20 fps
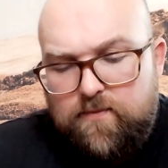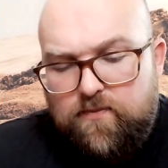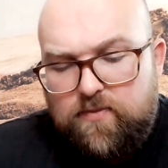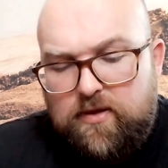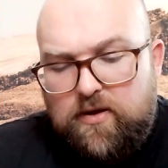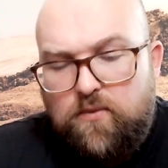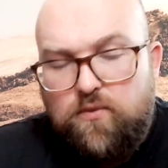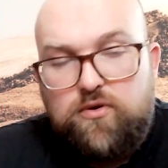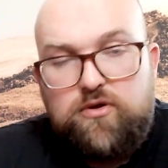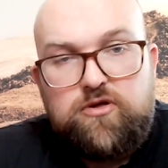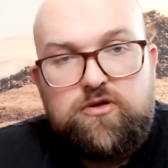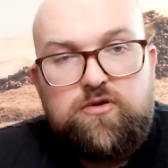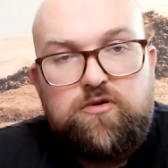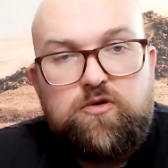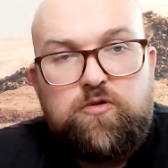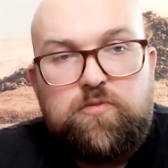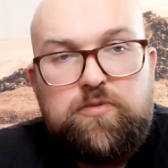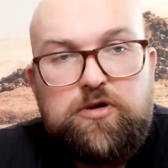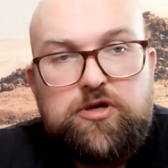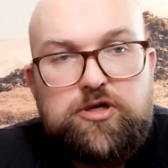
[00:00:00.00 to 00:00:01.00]
Now, what's so
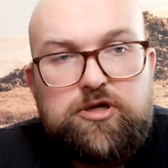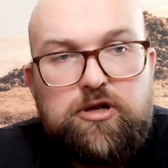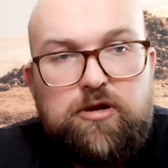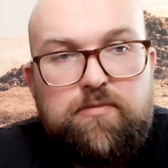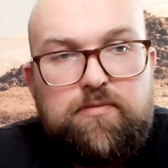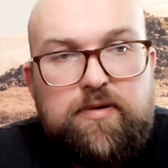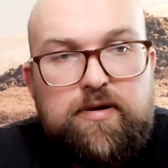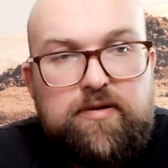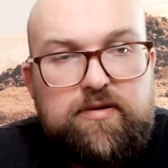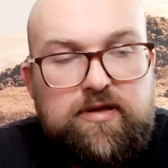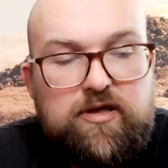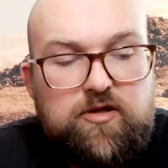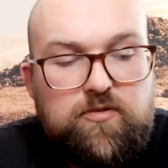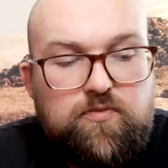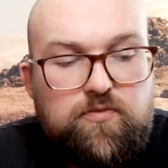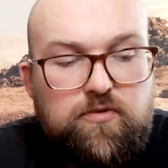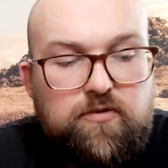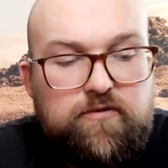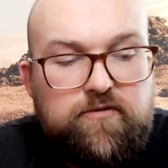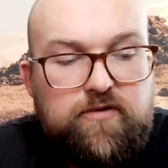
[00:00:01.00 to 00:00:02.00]
special about this
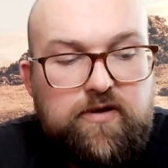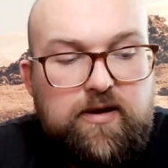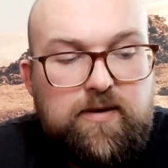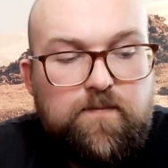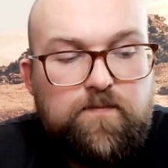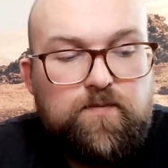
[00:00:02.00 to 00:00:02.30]
movie?